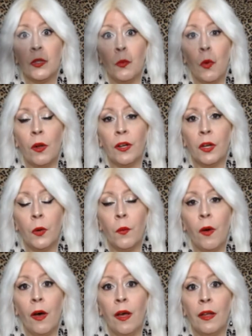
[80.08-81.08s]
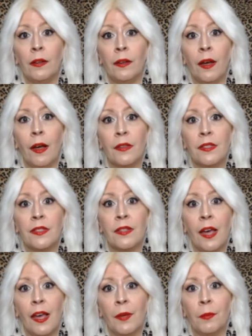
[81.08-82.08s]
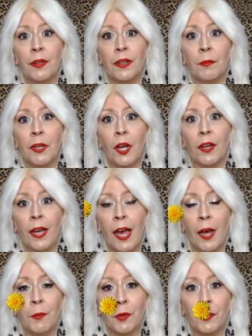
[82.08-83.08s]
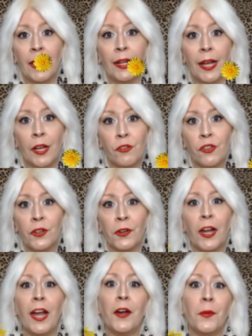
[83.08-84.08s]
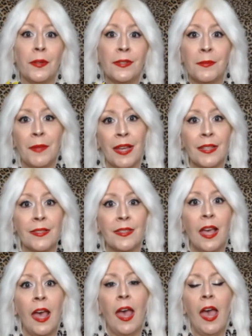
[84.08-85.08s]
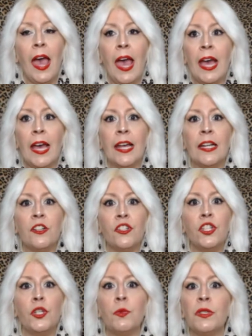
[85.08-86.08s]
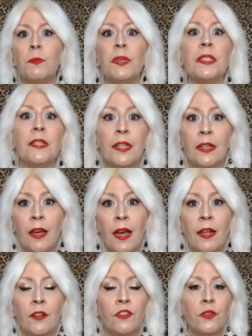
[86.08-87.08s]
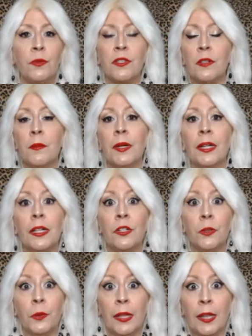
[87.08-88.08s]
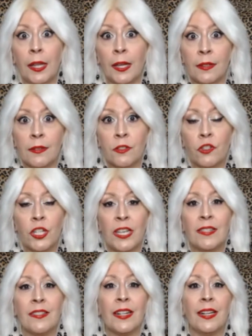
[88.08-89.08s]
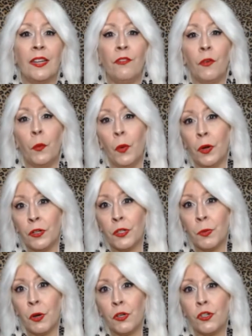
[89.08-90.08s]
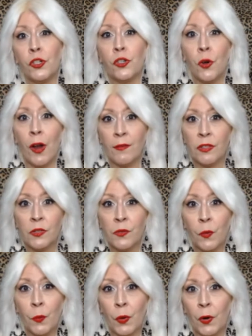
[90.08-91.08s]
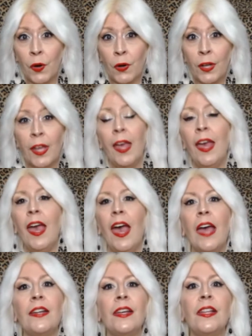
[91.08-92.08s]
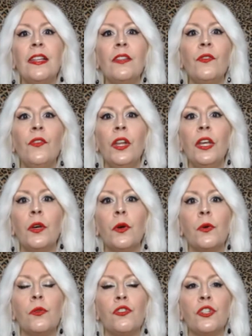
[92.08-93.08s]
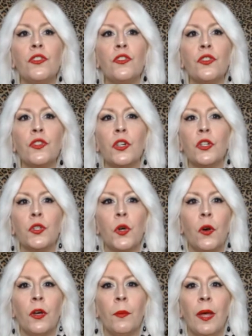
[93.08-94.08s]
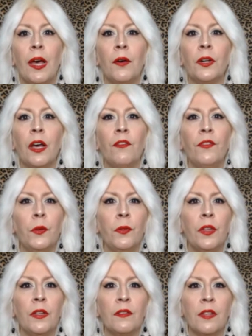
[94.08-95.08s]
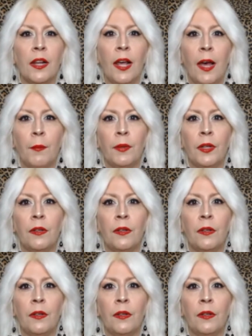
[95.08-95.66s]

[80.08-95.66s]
to go on Skype and be on camera right now. Her hair was a mess and she was busy and she was in the middle of doing things, and she has to leave for work tomorrow. She travels for work, and in this video she's just going to talk about a few things that happened